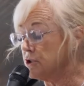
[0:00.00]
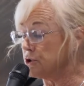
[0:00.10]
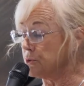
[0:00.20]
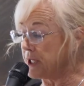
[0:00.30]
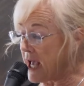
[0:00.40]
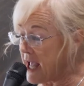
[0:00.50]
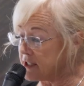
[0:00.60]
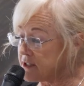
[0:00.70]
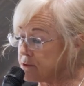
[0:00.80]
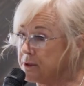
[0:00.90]
to
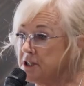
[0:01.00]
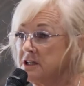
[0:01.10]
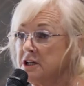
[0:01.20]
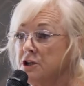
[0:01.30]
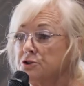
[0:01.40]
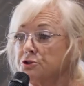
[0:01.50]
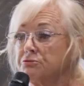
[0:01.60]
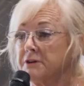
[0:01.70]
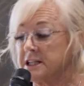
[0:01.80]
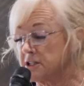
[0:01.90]
enhancement to
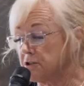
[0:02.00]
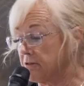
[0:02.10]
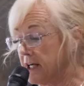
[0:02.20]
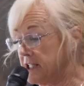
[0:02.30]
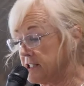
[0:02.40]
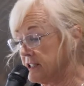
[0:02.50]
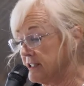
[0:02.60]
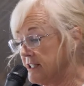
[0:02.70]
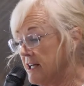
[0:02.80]
restoration,